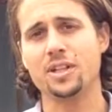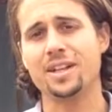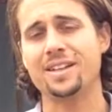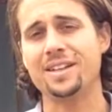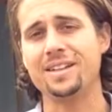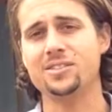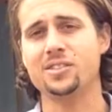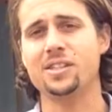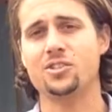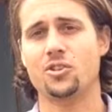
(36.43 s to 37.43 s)
can
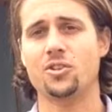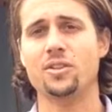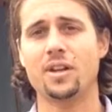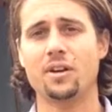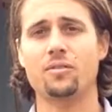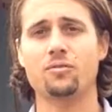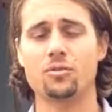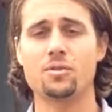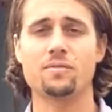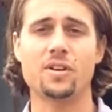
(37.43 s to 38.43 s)
easily turn their
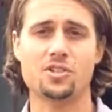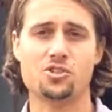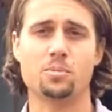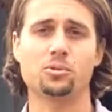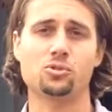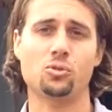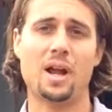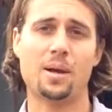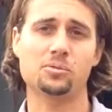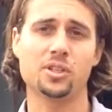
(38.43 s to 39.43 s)
fruit and vegetable
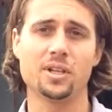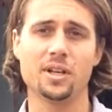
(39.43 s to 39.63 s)
scraps